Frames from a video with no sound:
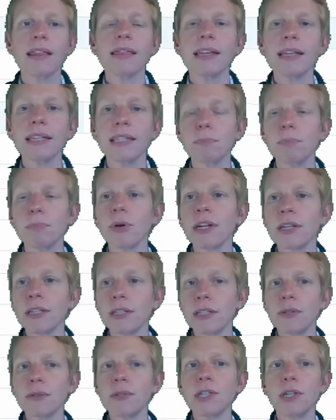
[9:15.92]
this
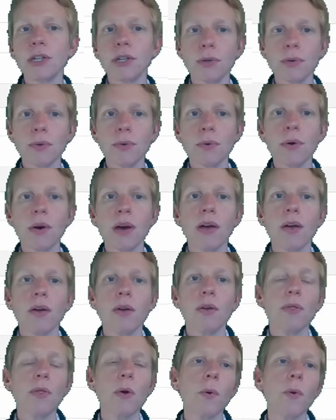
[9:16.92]
brings you to
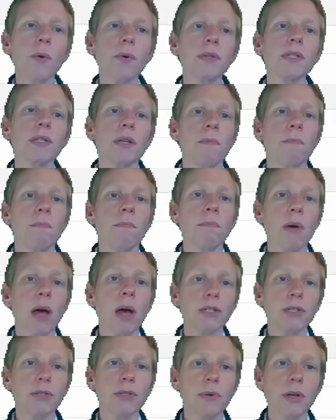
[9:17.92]
those
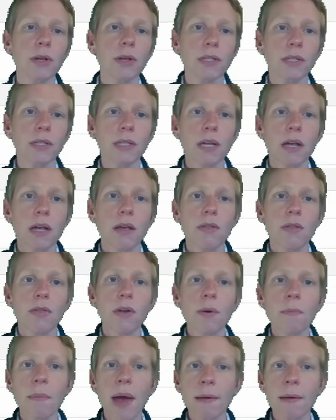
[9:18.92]
modules.
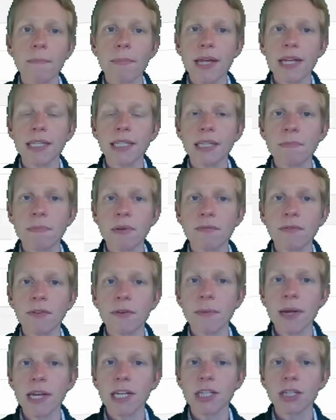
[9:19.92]
There might be some
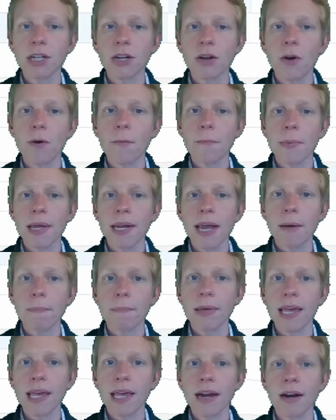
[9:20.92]
information open
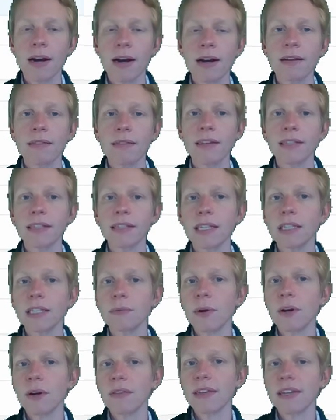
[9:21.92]
up here. This is
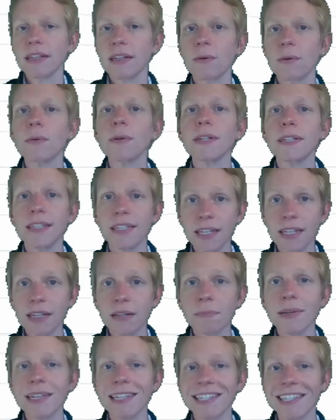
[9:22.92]
where the course
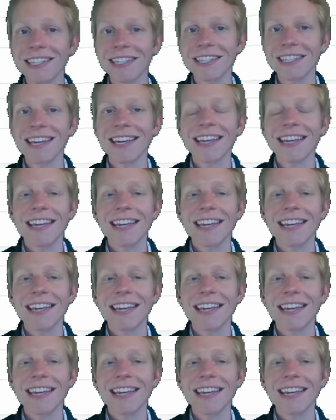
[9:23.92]
syllabus